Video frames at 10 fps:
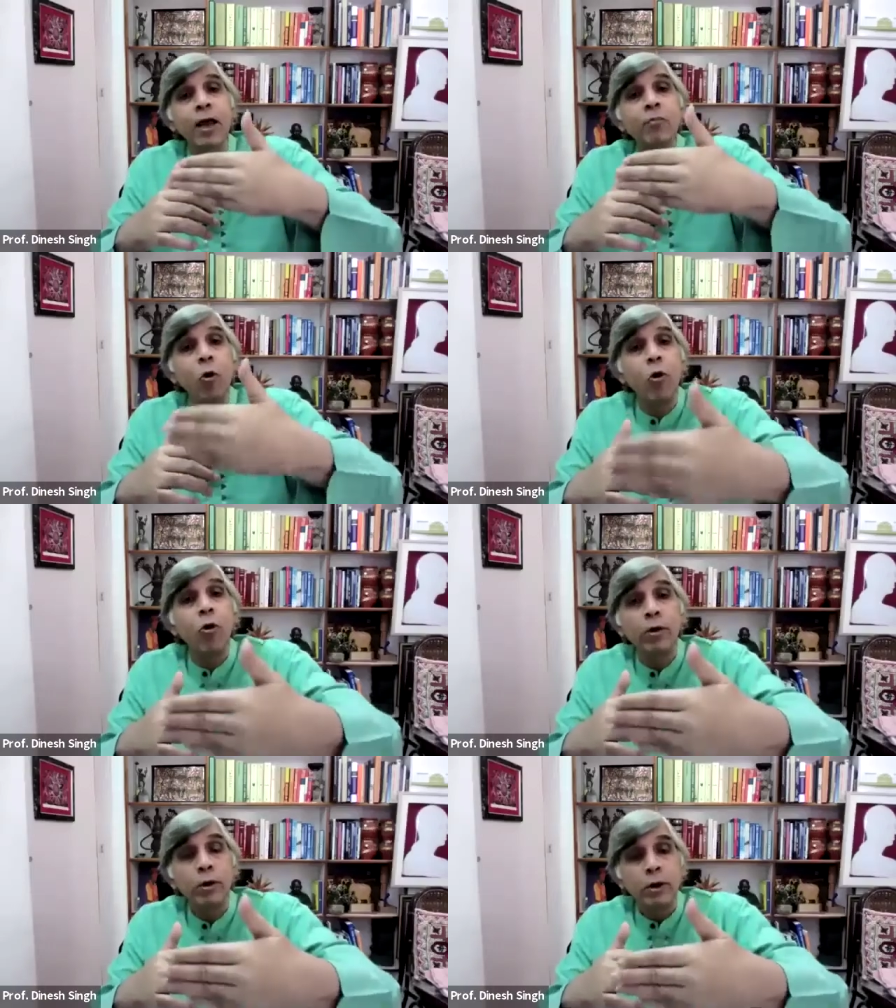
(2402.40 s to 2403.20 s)
and
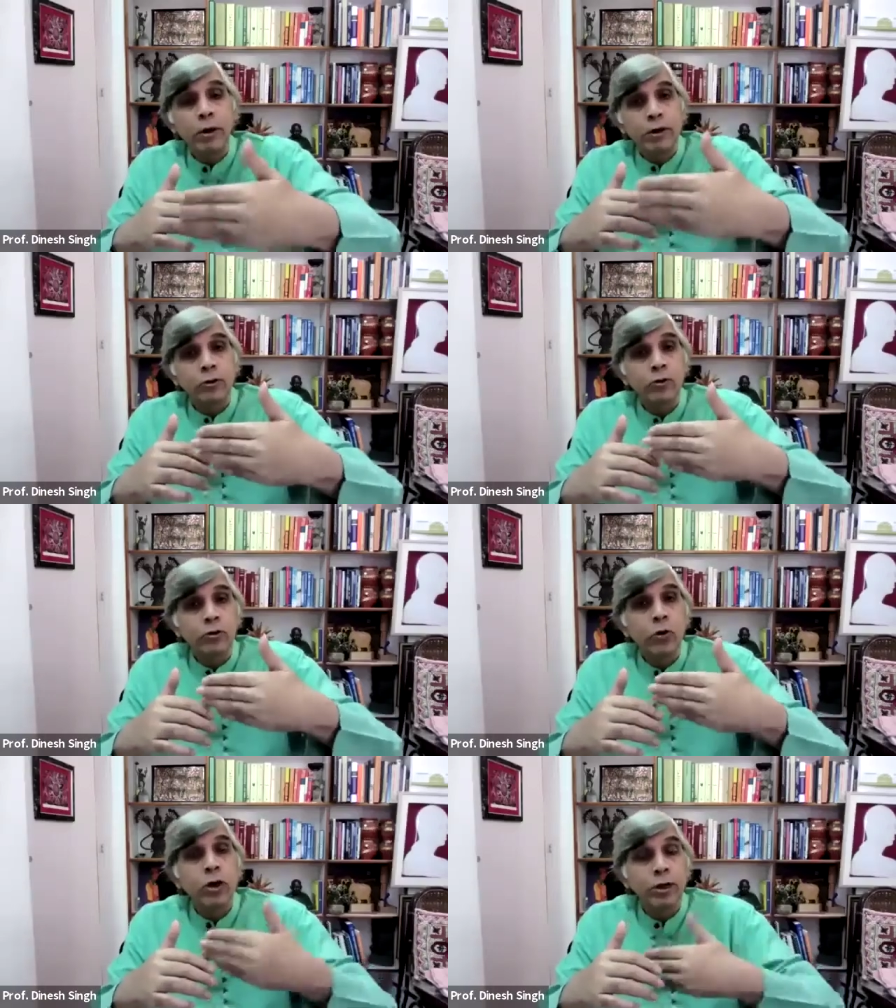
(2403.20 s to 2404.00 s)
more.
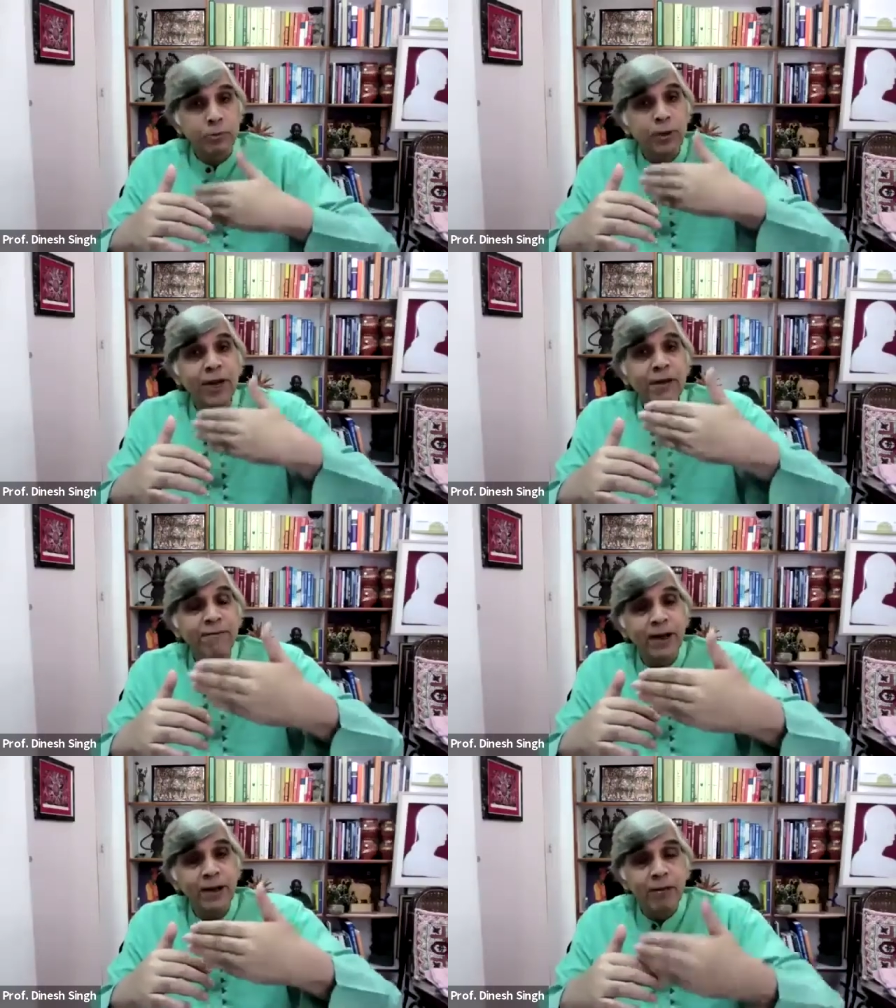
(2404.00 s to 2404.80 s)
So it's pretty
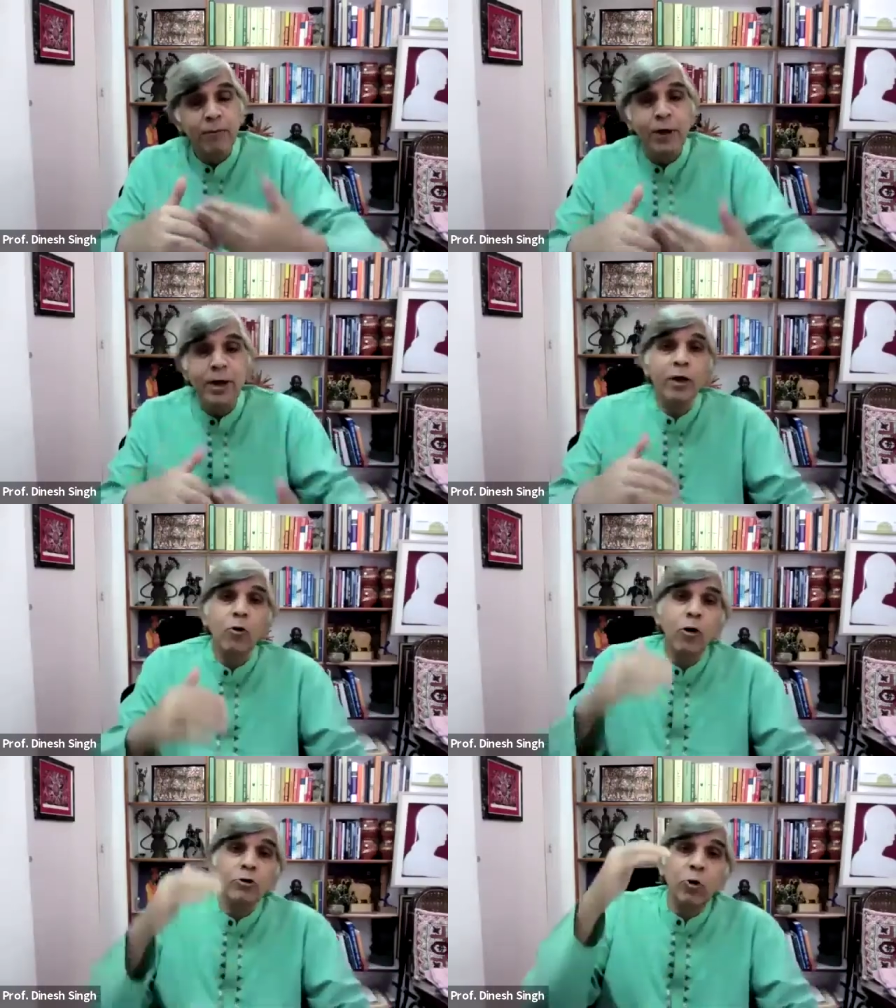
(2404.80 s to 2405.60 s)
effective, but it
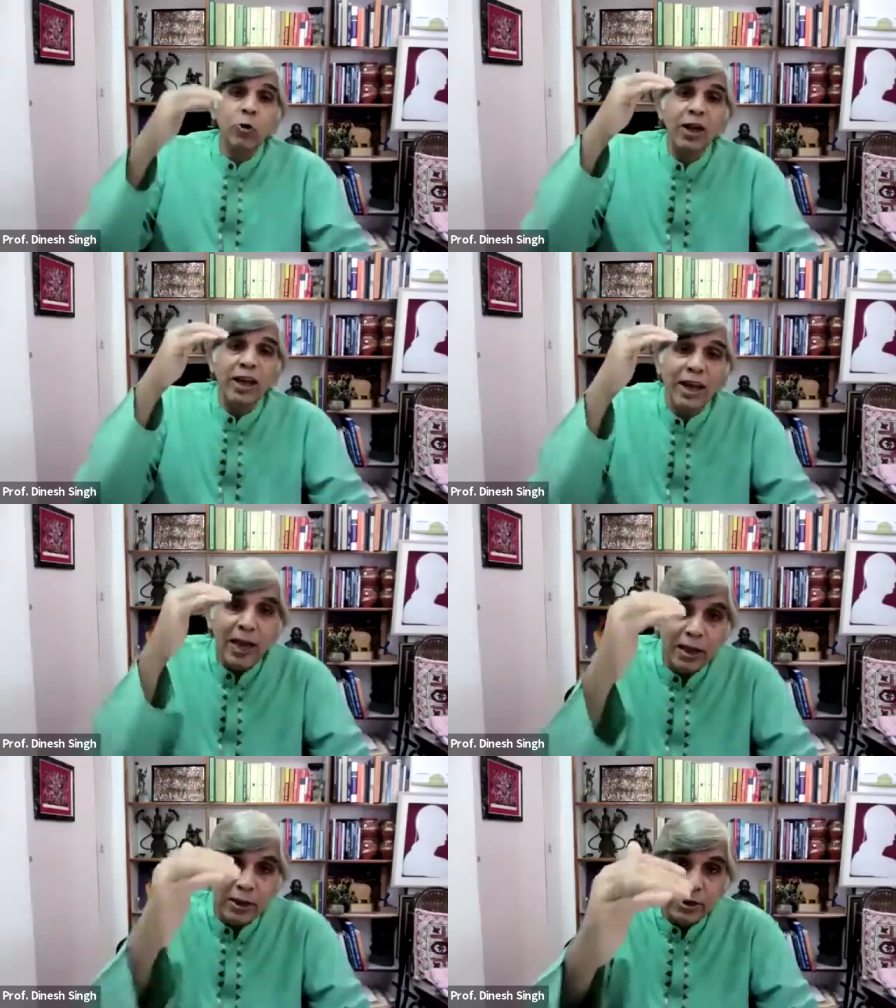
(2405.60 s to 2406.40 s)
also
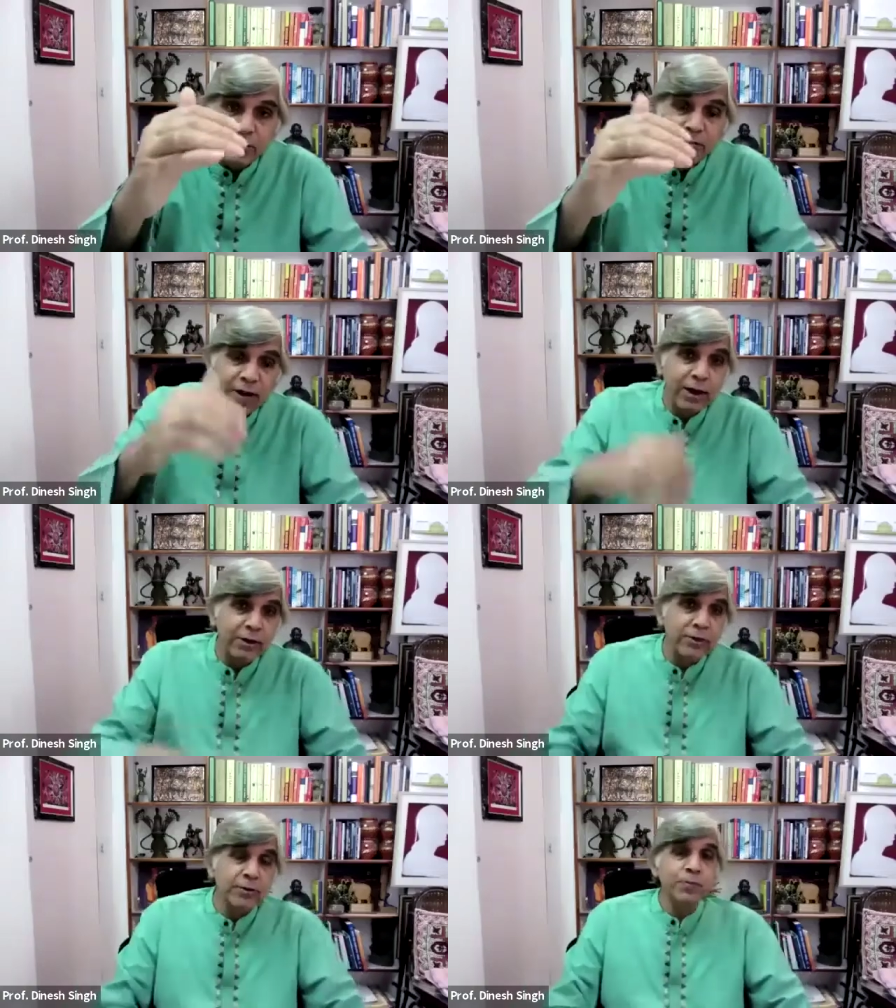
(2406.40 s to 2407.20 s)
kills the
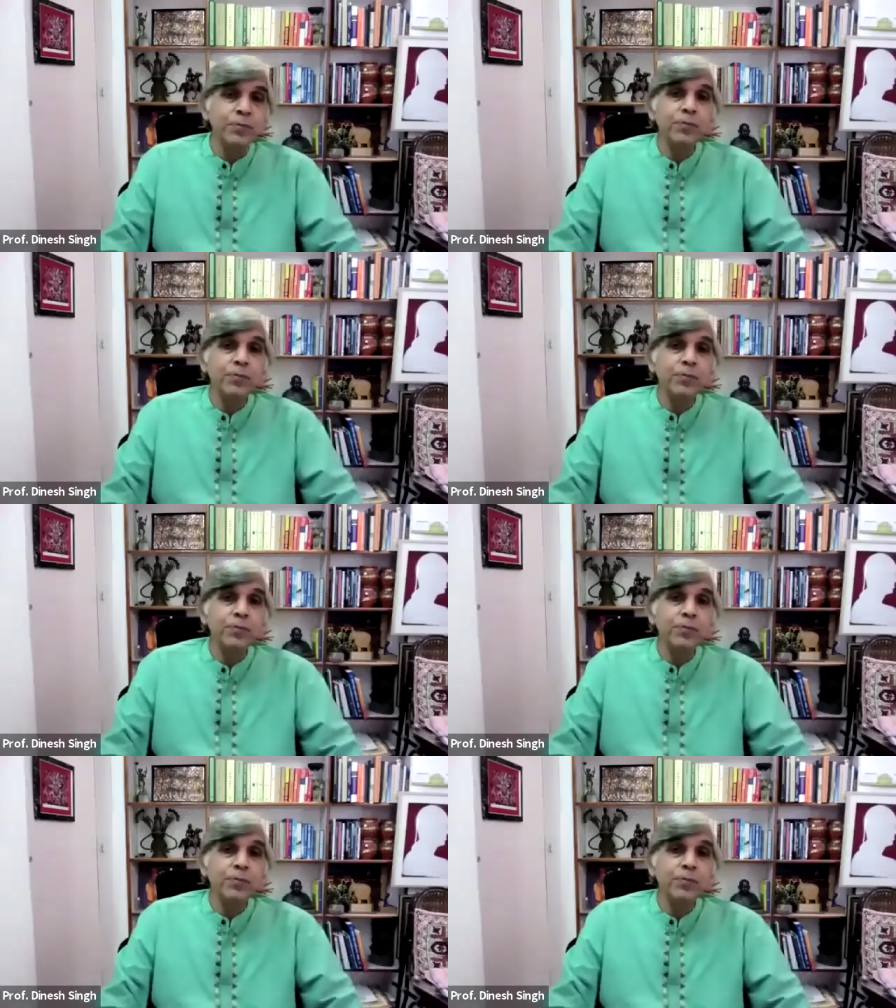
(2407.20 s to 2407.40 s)
virus.